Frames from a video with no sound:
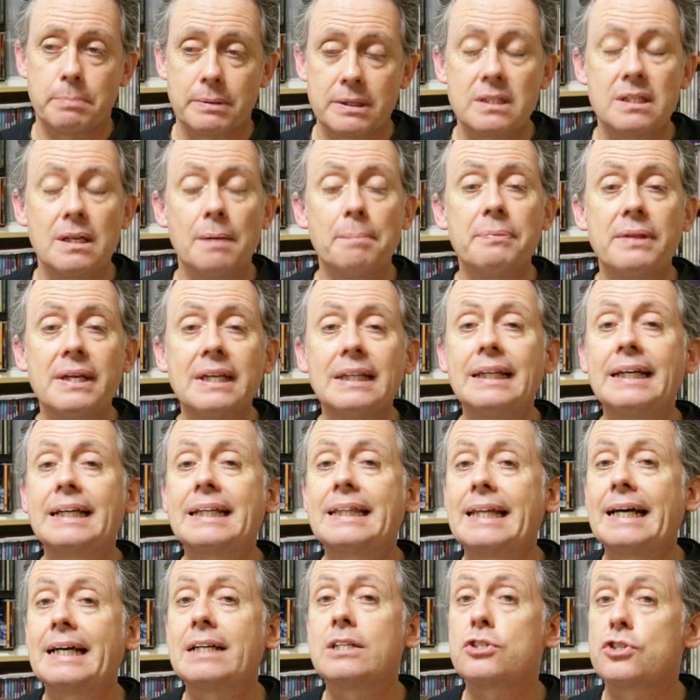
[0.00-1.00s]
But something
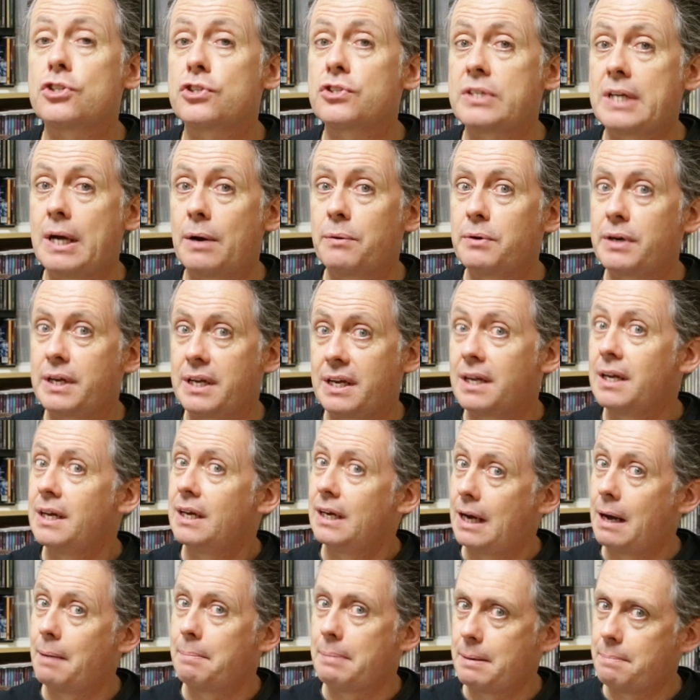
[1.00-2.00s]
like that just sounding
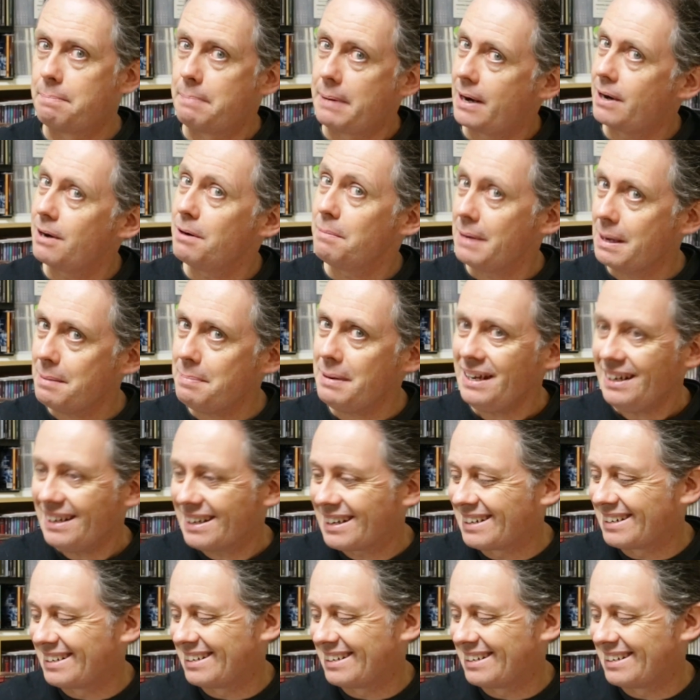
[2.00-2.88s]
a bit better, maybe?